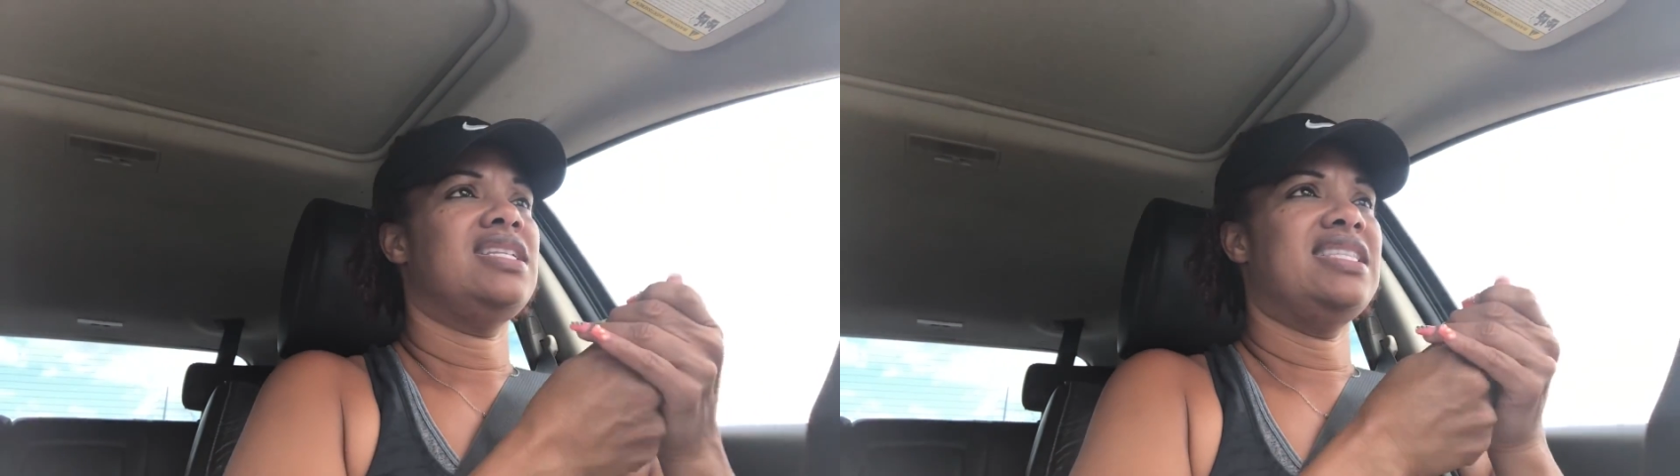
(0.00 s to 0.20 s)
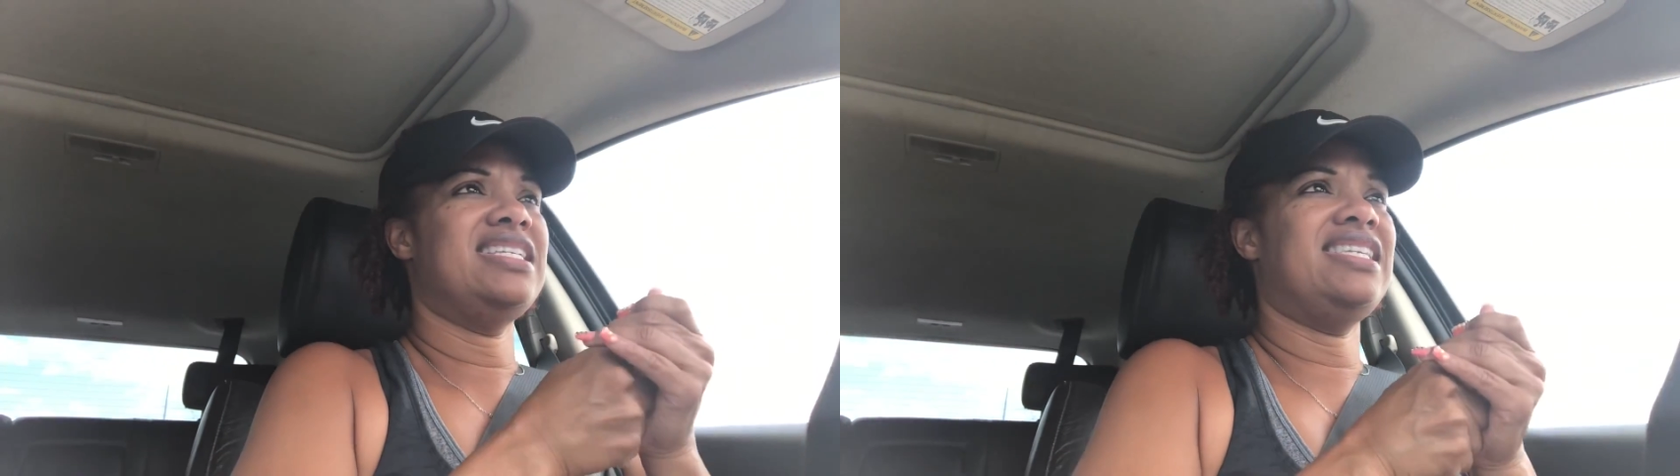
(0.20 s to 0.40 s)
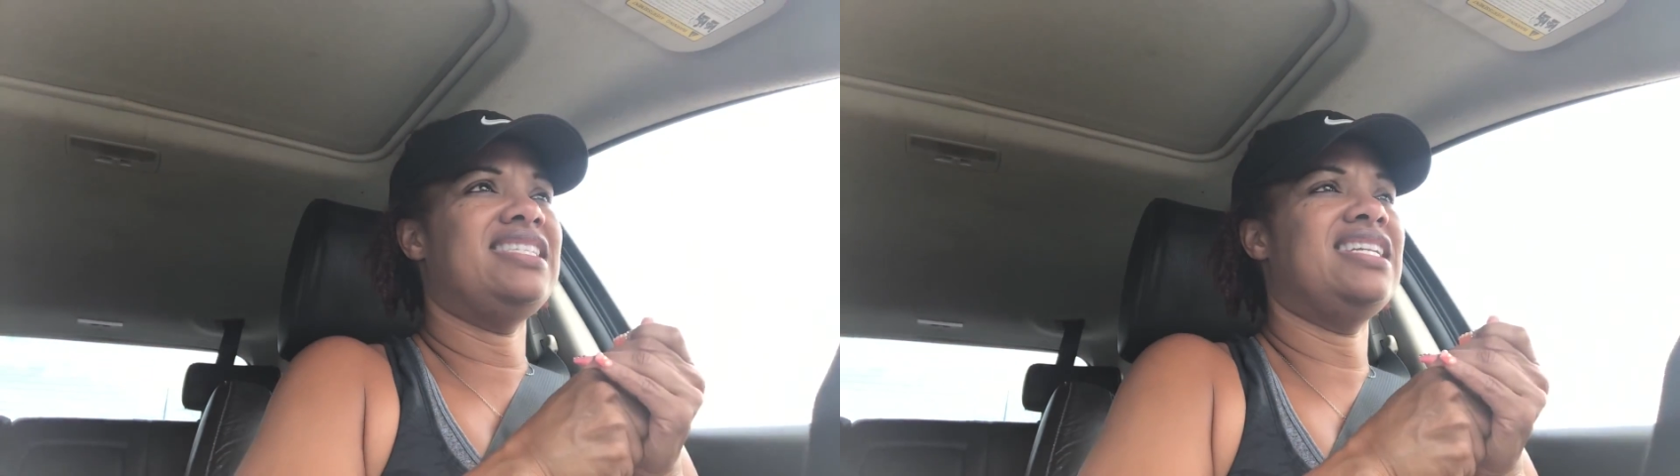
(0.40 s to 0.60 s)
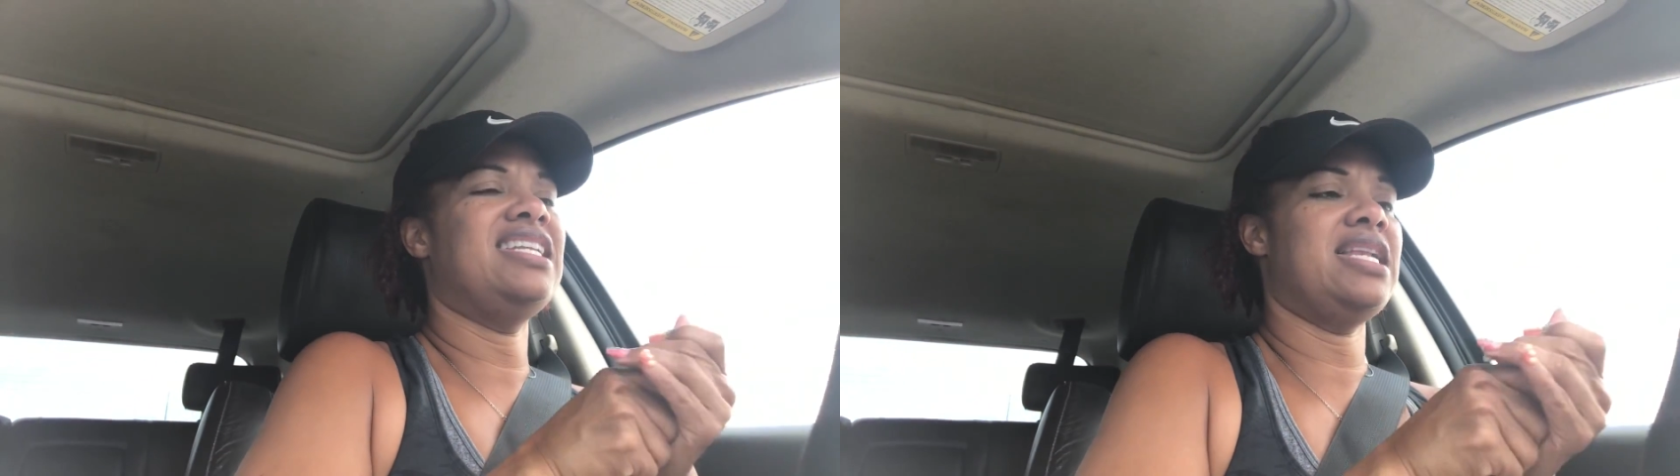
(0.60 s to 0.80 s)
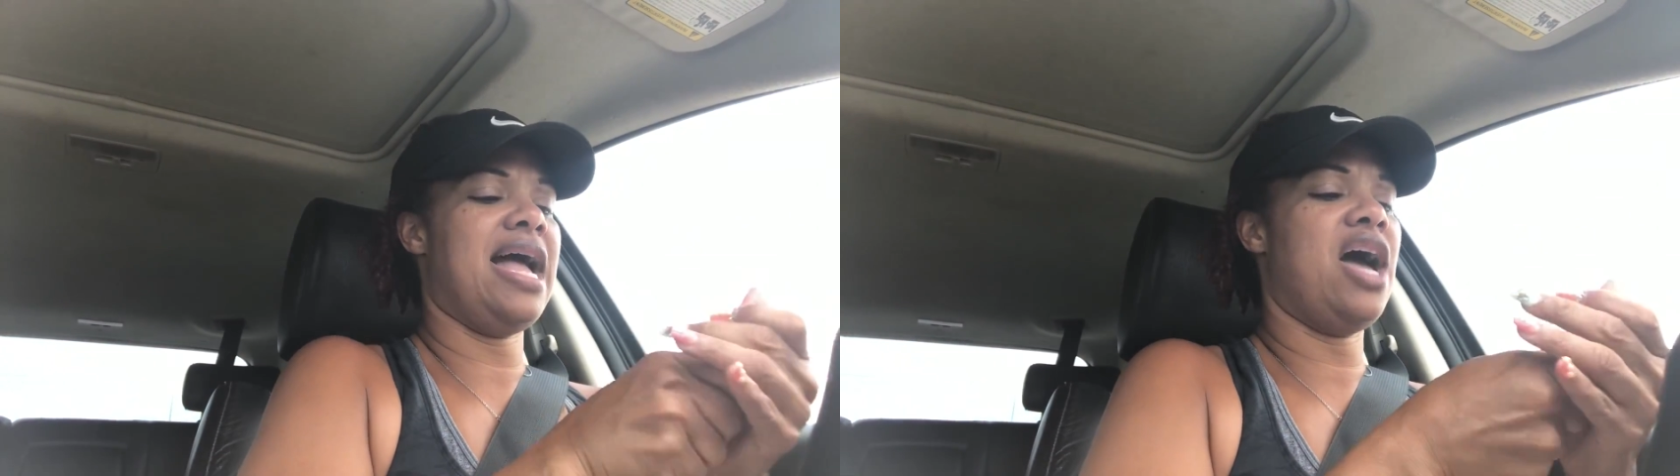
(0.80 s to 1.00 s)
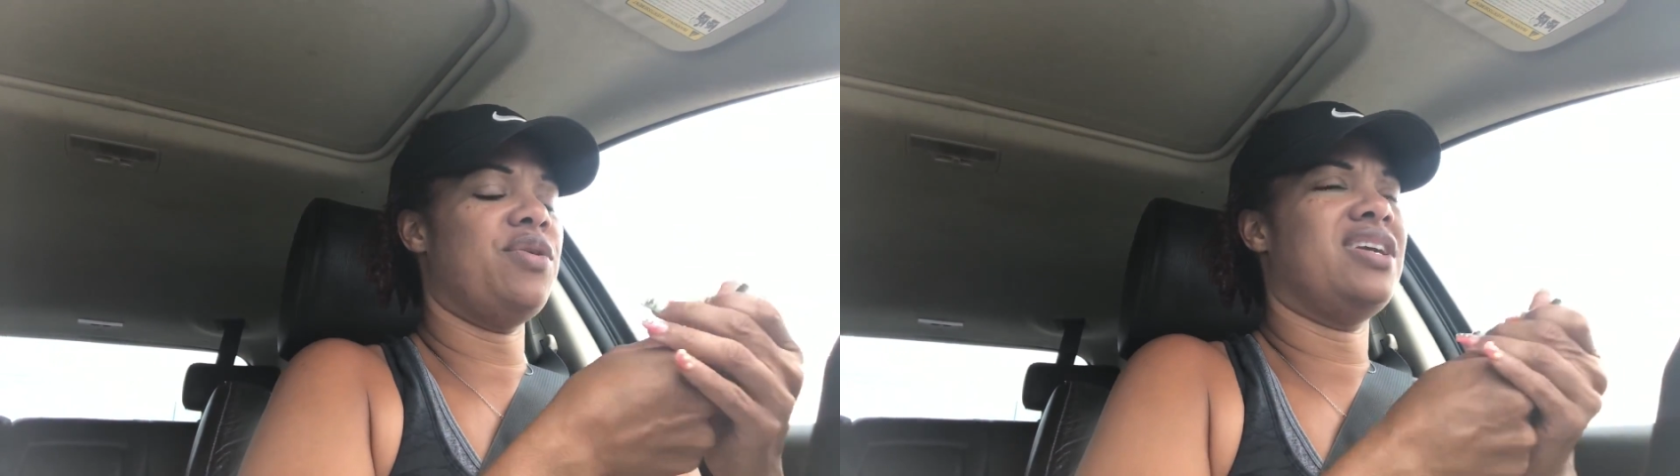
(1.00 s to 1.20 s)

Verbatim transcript: this is a little outer